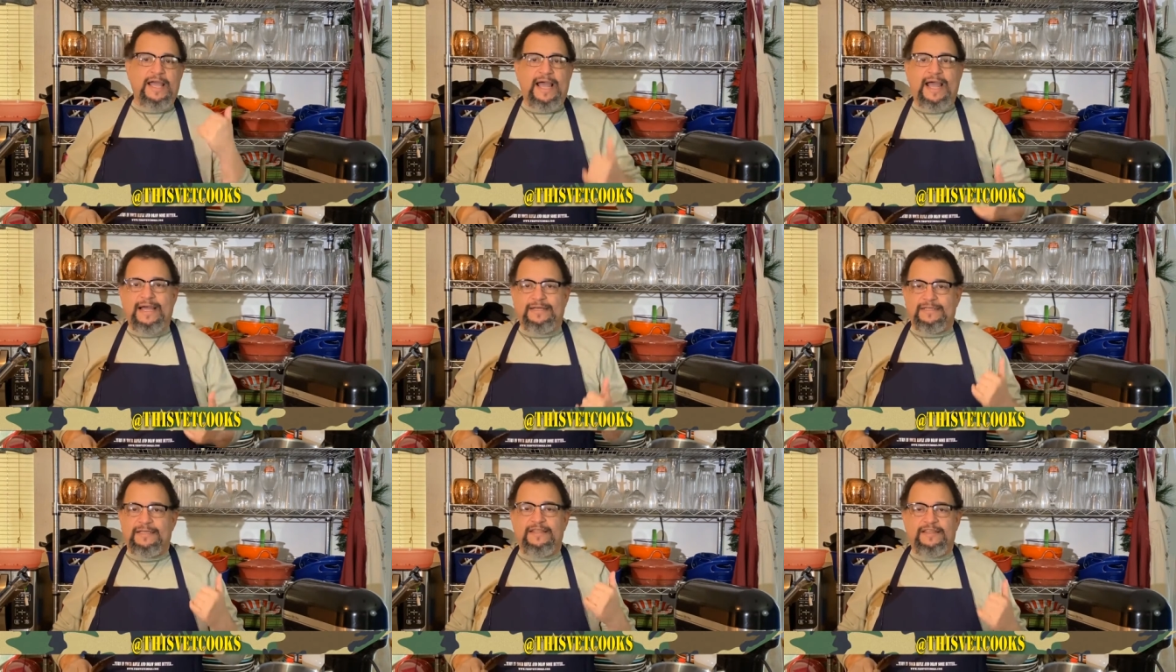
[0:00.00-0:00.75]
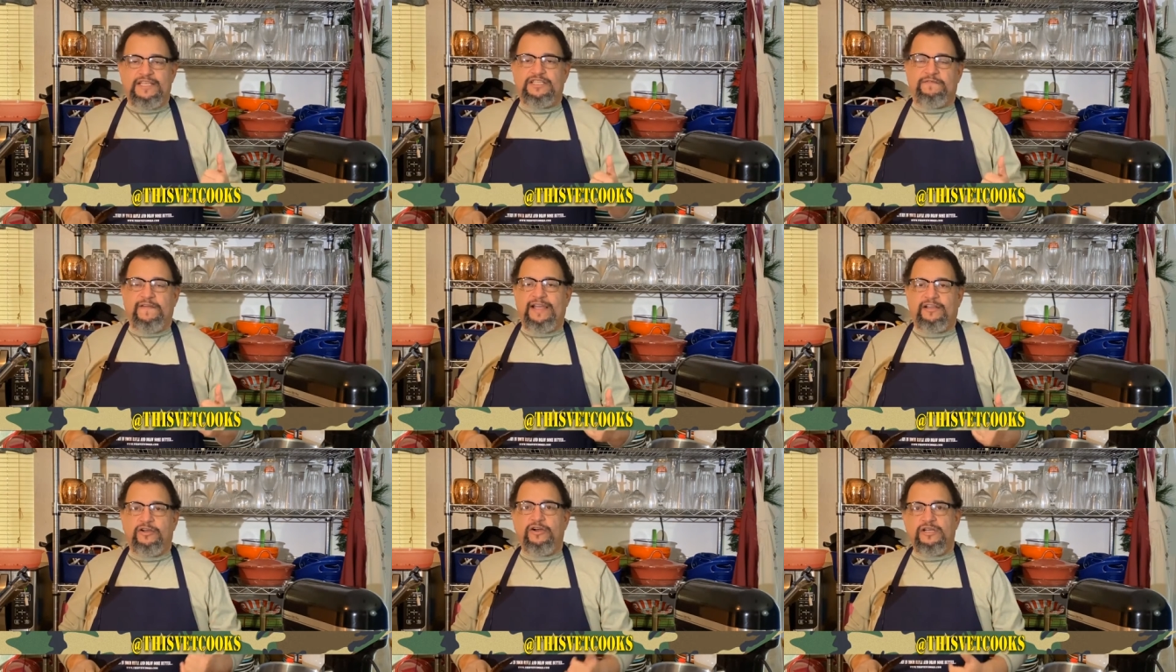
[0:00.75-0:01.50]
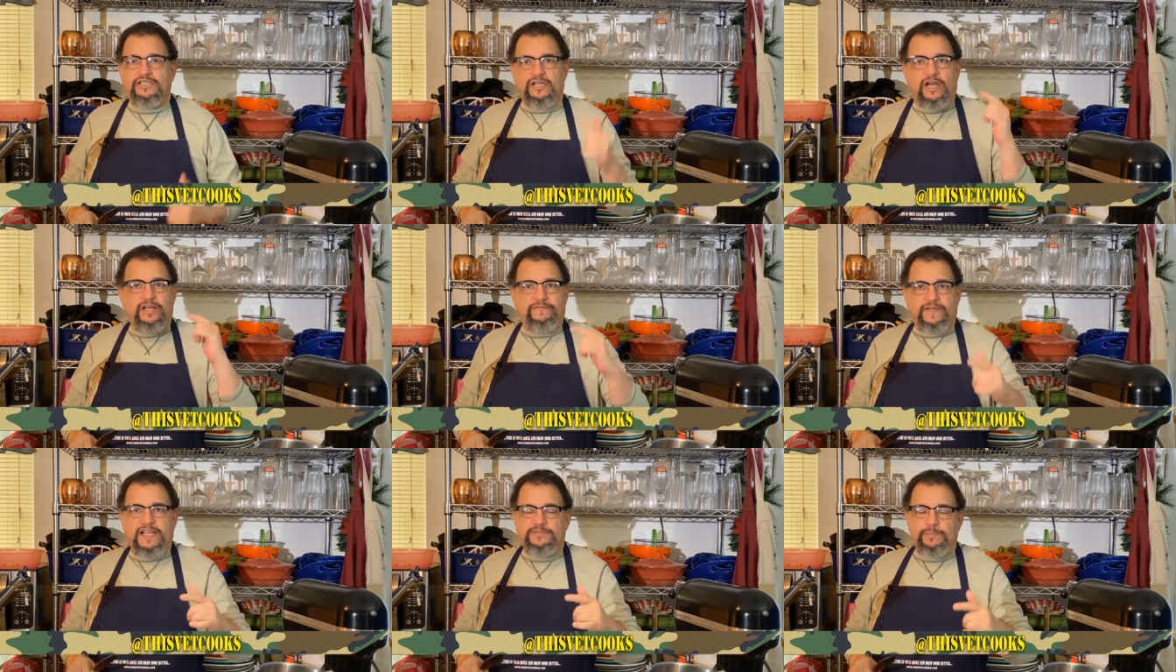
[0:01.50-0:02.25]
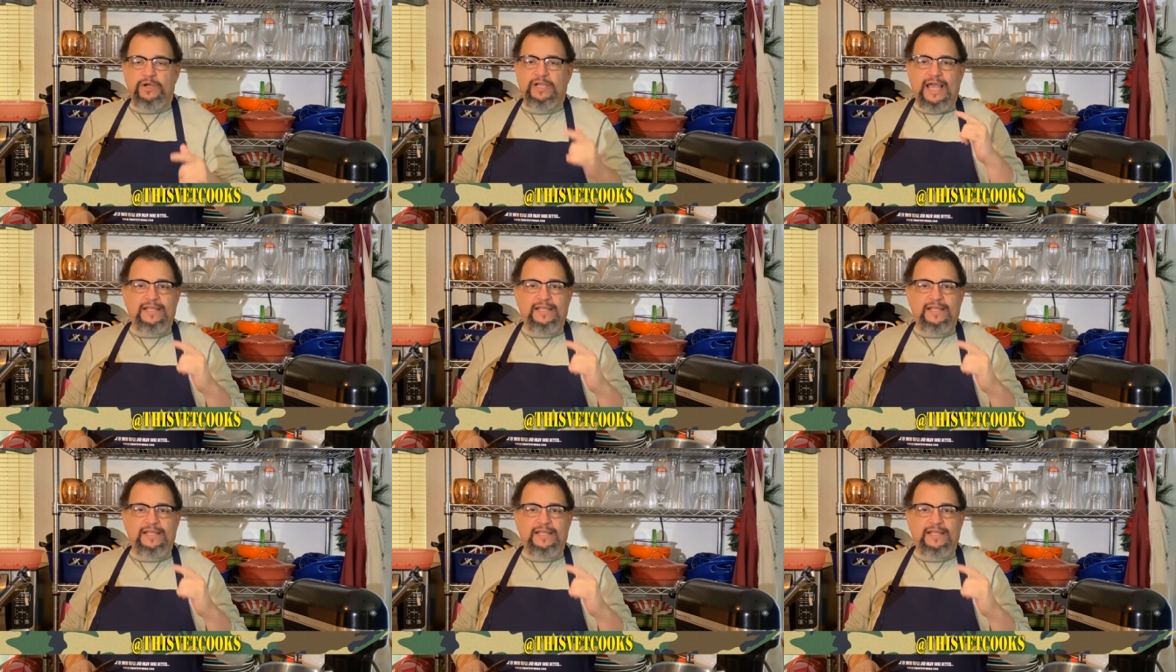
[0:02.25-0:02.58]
at thisvetcooks, on Facebook